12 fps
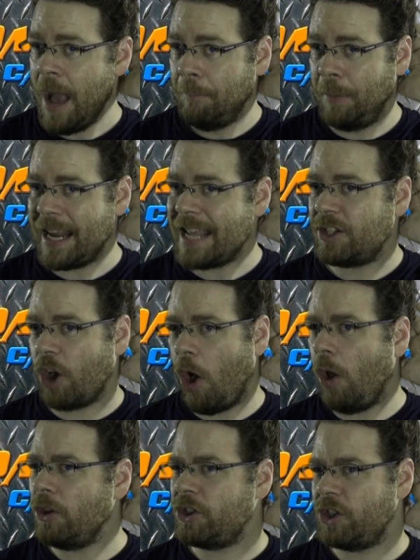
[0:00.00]
But it's
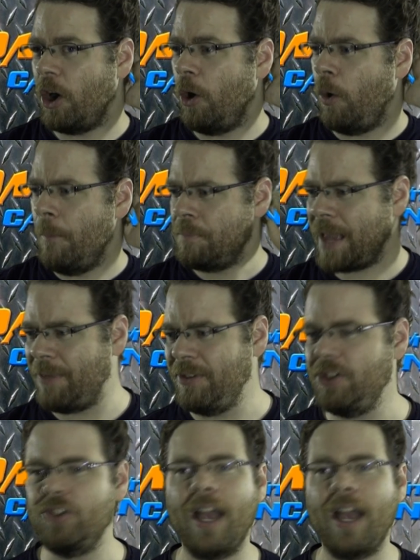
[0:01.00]
also, and this is